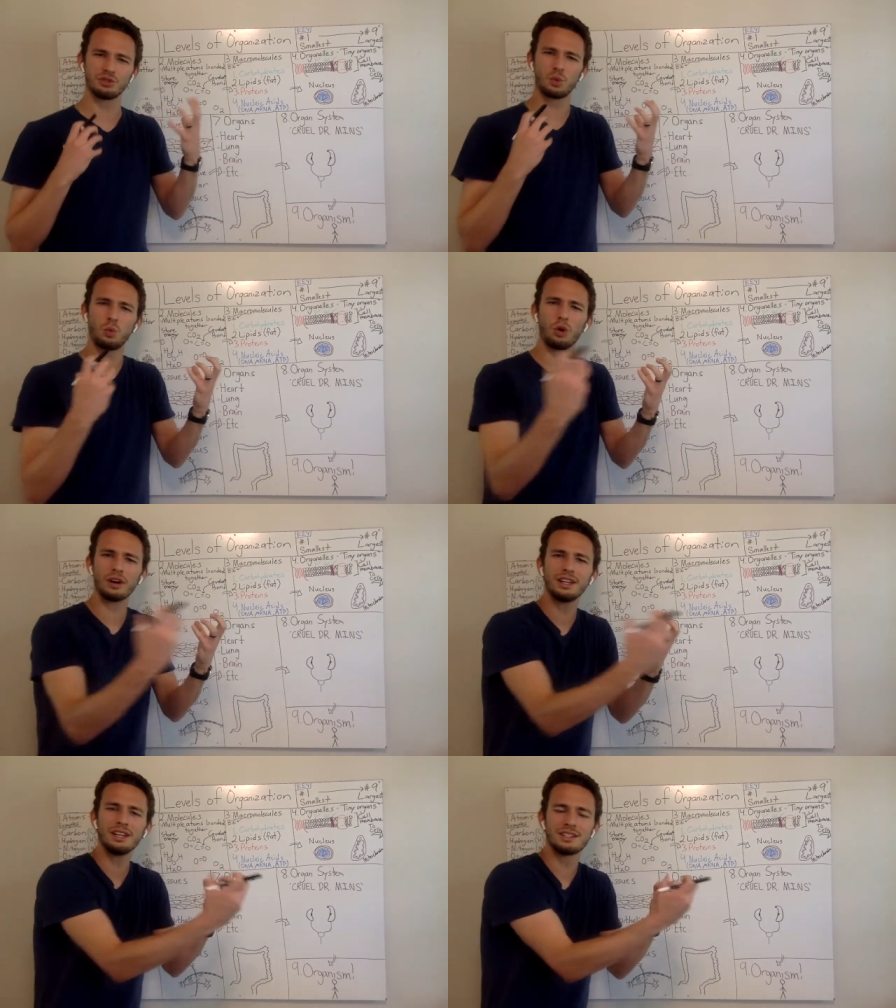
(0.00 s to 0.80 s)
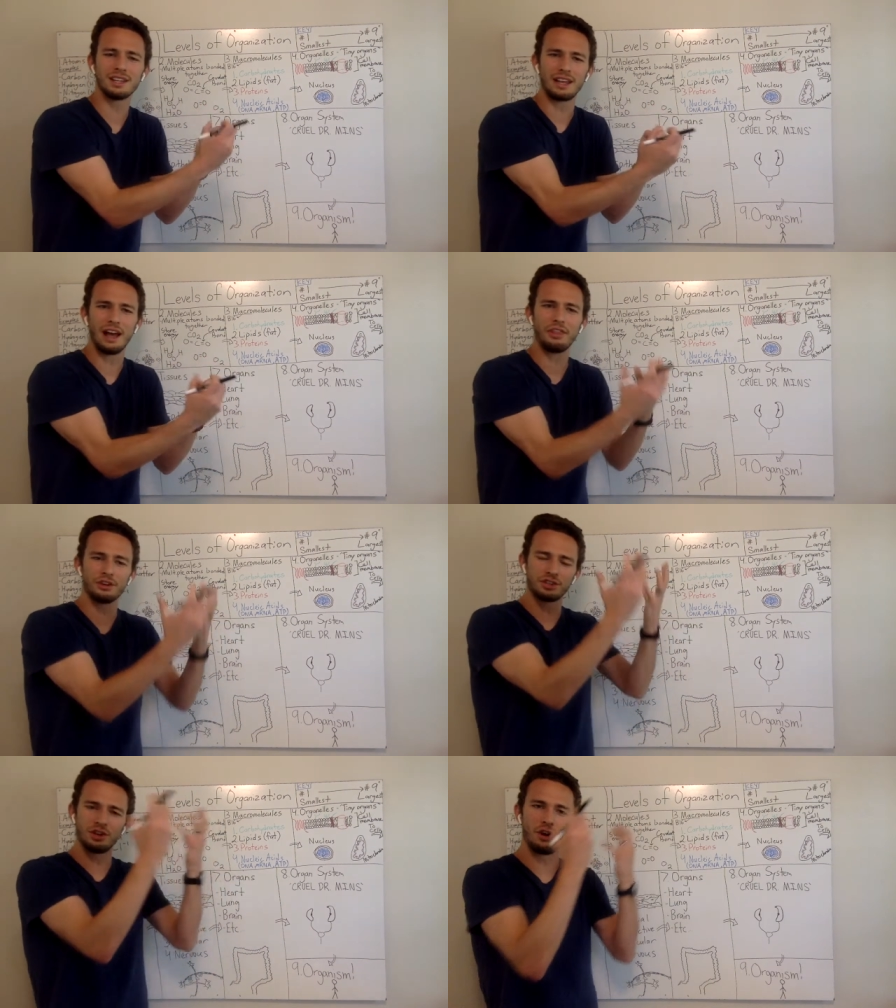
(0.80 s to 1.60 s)
So it's working
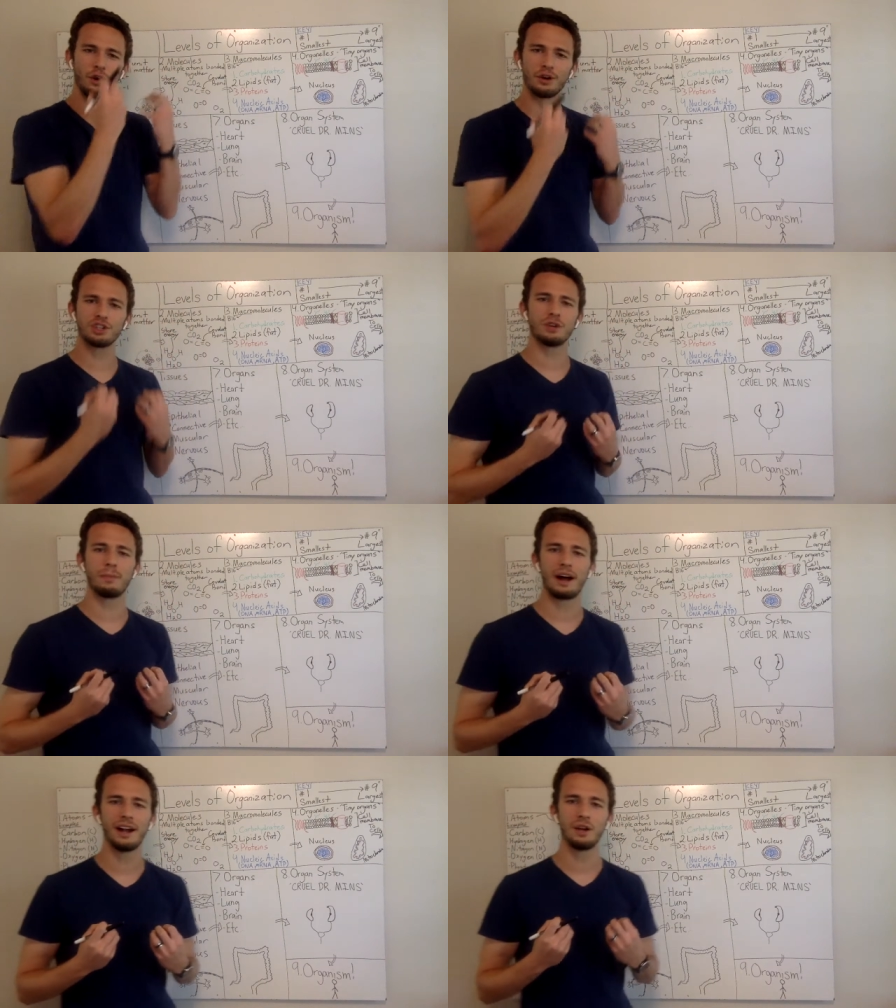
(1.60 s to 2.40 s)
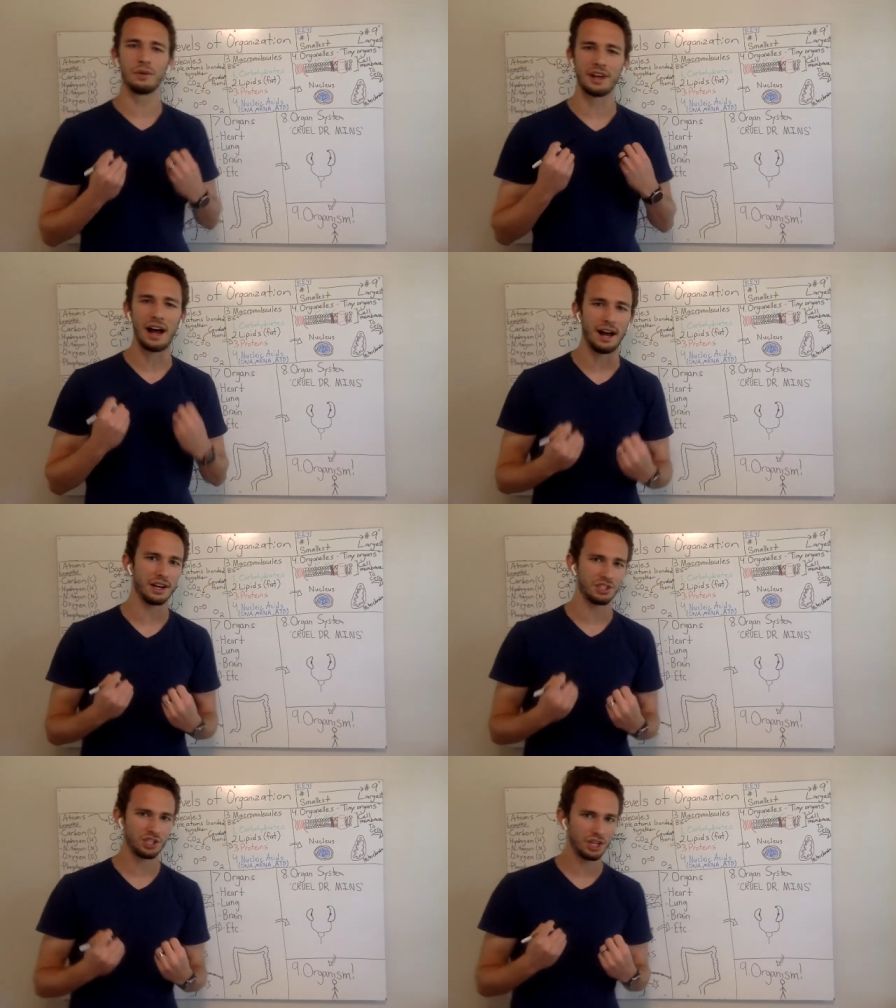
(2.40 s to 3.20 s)
together to nourish your body with
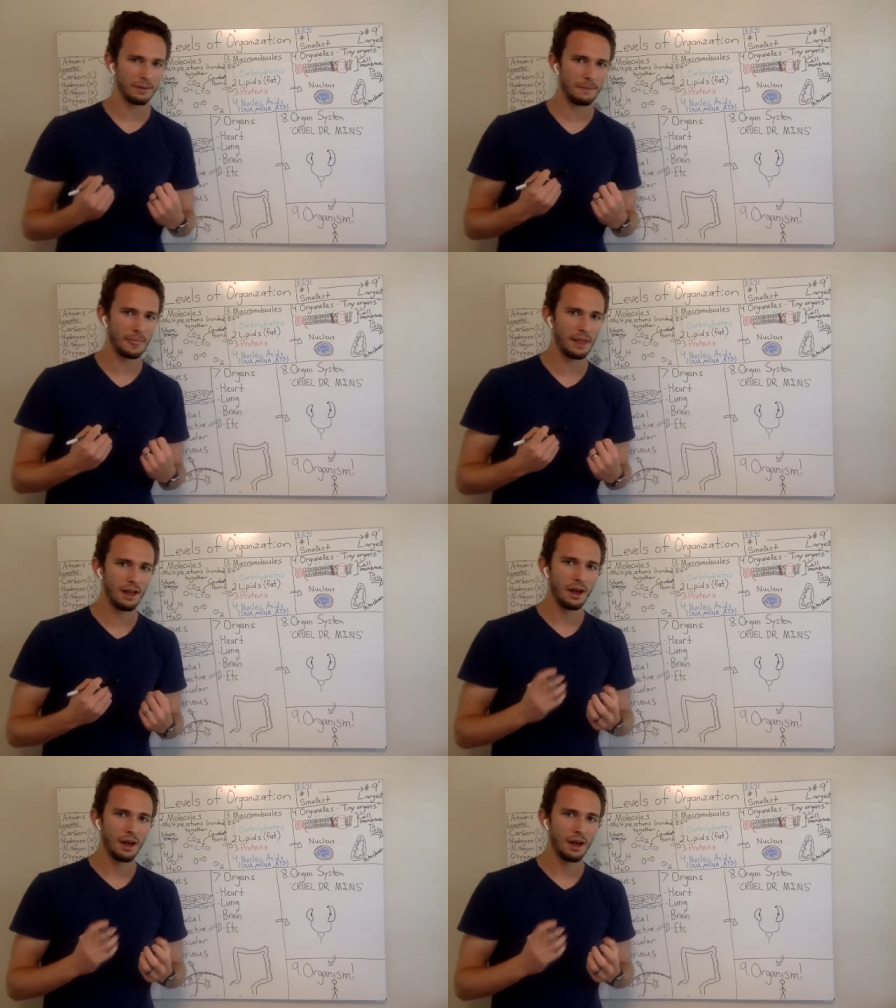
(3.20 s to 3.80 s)
oxygen,